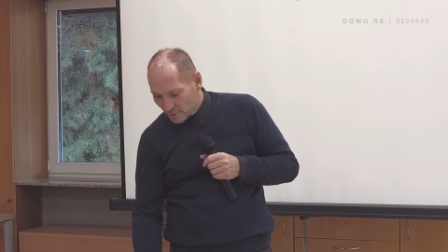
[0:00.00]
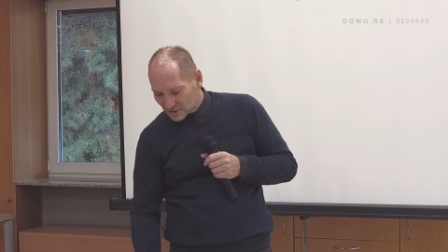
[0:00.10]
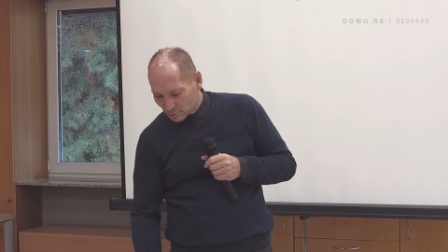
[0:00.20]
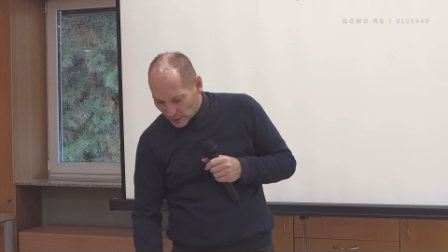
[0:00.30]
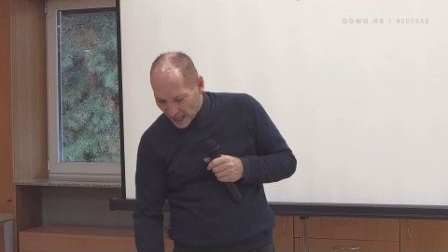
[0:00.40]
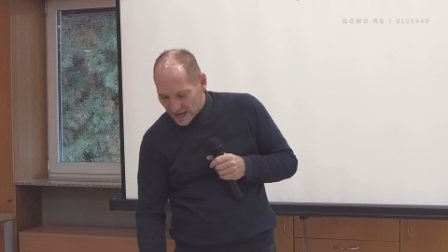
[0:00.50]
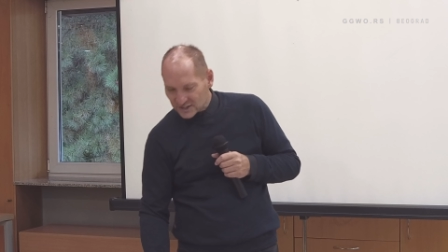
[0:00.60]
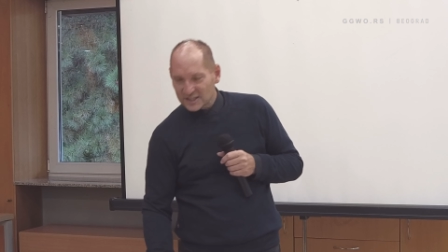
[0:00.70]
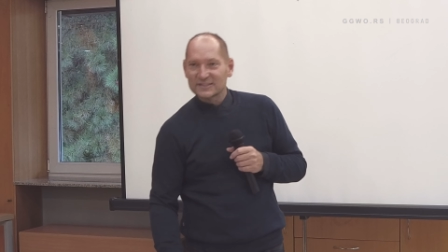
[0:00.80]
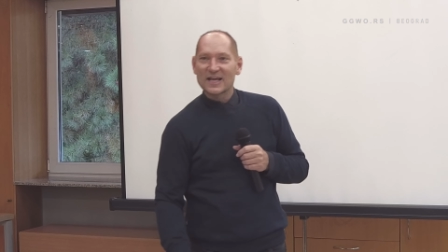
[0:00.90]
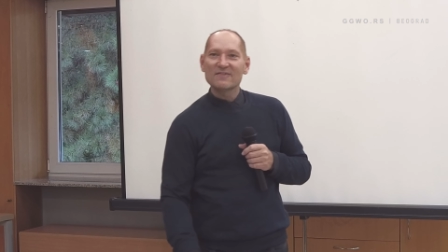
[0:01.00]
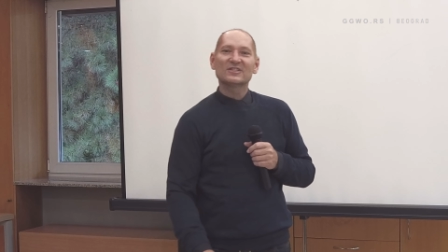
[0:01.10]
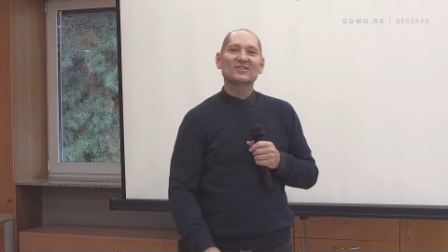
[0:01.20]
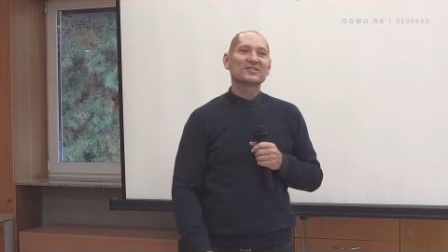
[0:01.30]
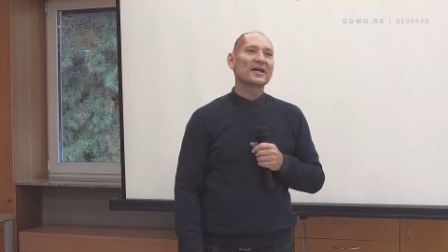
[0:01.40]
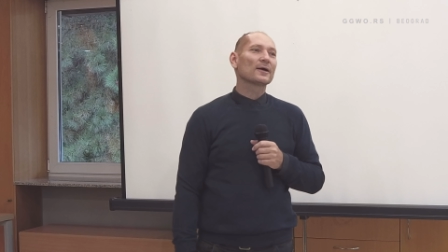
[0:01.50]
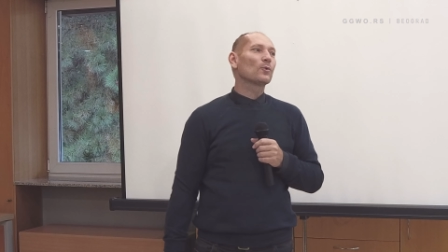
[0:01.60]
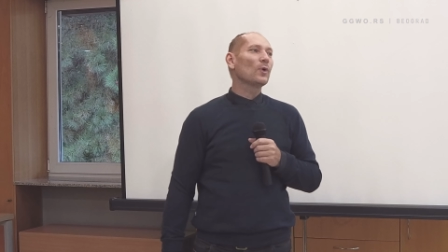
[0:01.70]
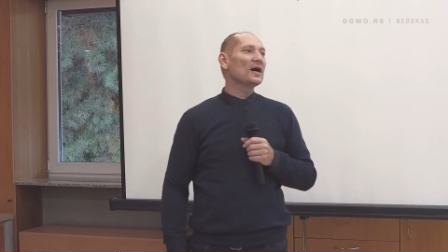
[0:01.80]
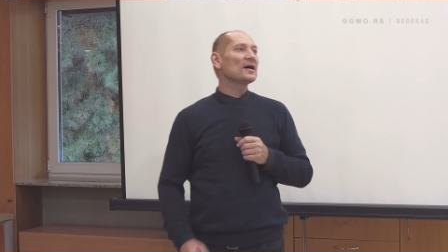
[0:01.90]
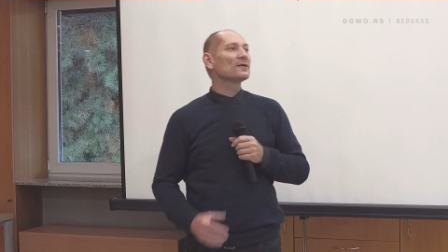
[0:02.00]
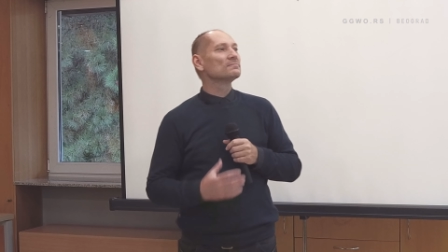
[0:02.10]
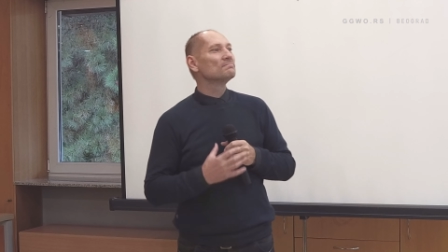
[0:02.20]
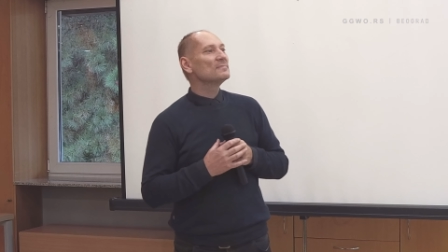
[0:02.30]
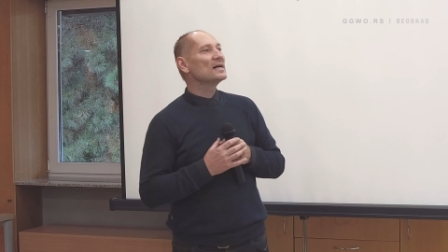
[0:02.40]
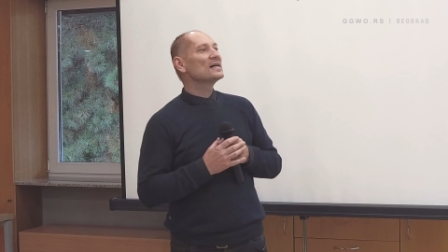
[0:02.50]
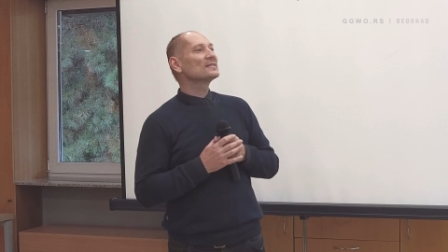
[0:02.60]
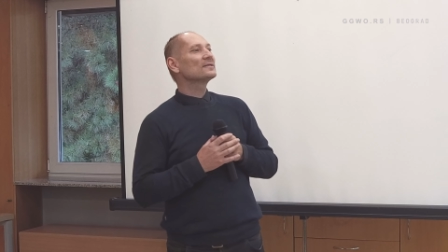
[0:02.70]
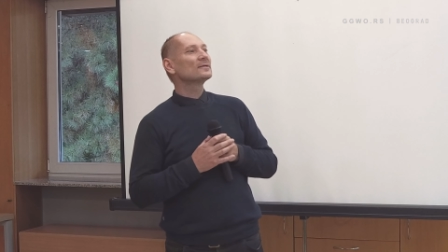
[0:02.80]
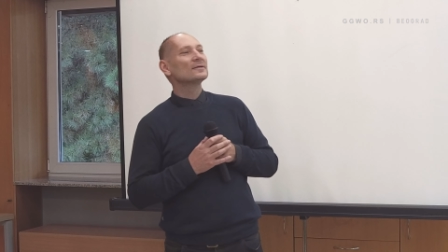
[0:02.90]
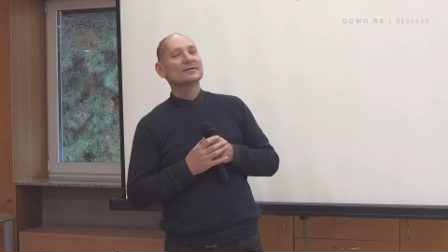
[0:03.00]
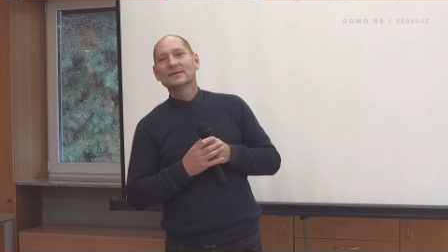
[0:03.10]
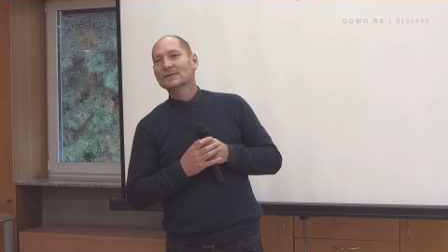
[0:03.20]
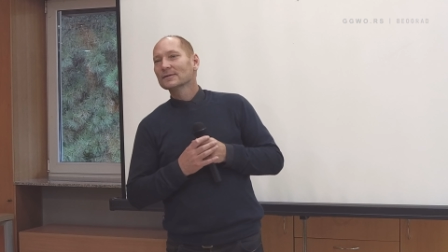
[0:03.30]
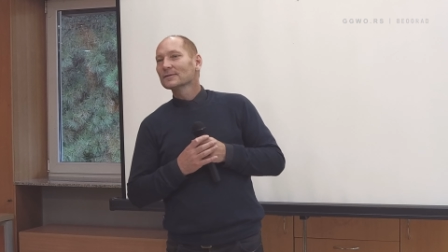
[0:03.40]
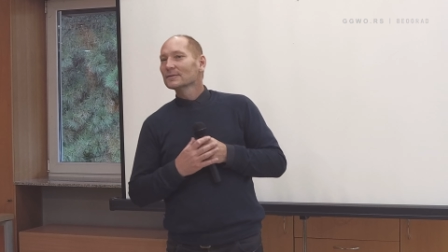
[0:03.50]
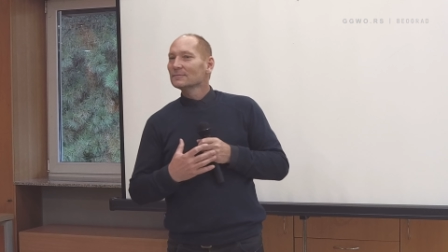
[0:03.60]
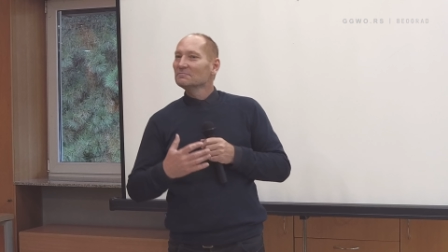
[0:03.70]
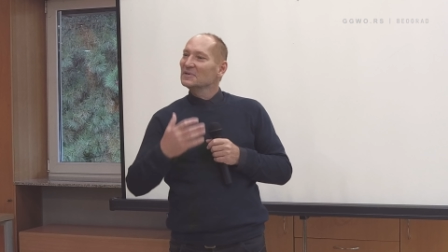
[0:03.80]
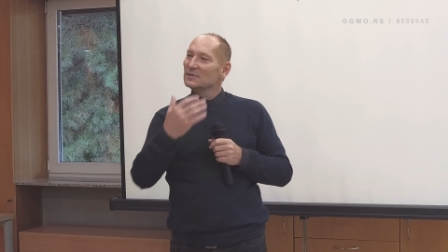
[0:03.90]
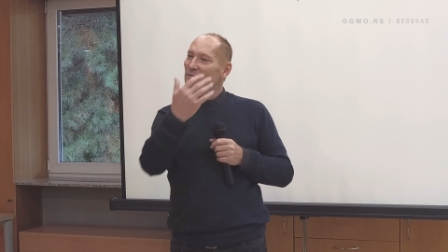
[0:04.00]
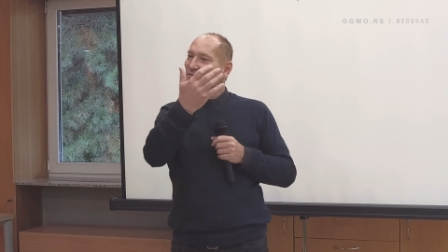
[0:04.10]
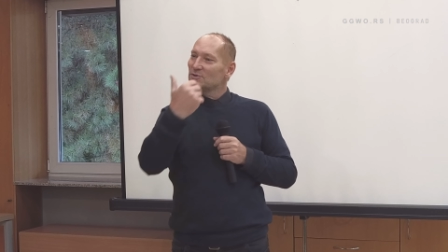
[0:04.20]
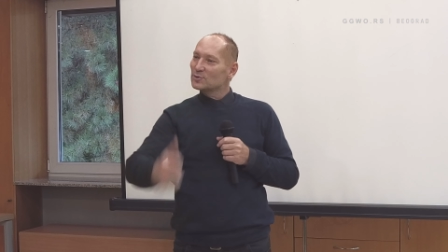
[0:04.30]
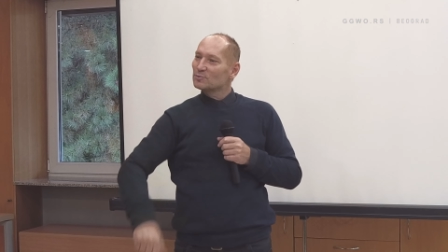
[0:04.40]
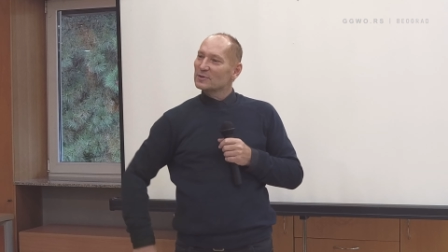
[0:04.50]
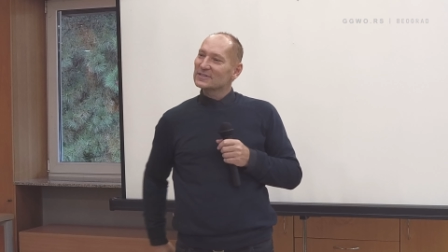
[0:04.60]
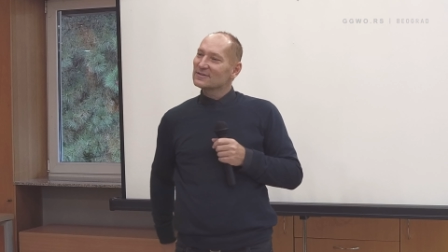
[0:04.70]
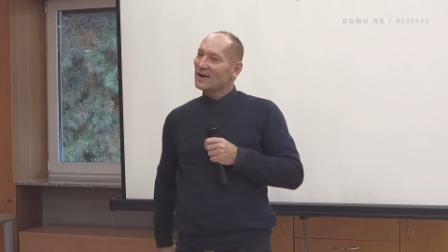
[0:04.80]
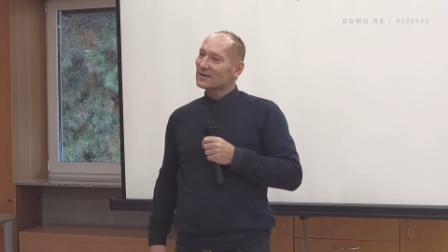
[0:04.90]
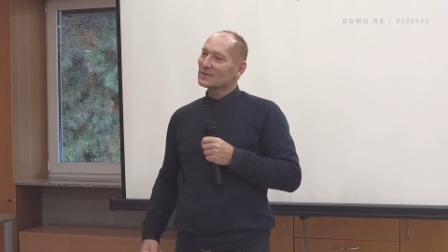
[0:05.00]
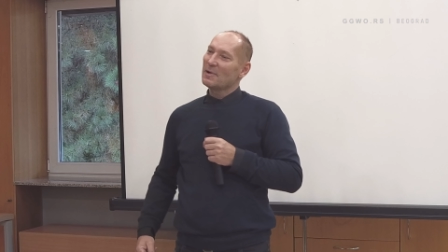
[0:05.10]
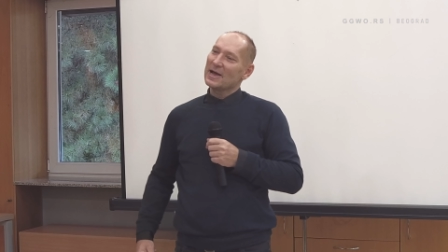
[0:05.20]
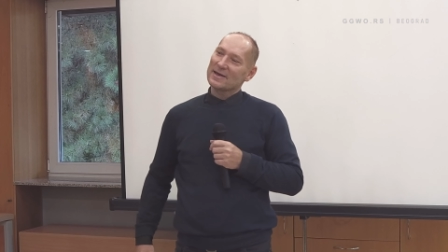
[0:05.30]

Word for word: Edom is blessed, and David is like, wow, man, Maybe we should bring the ark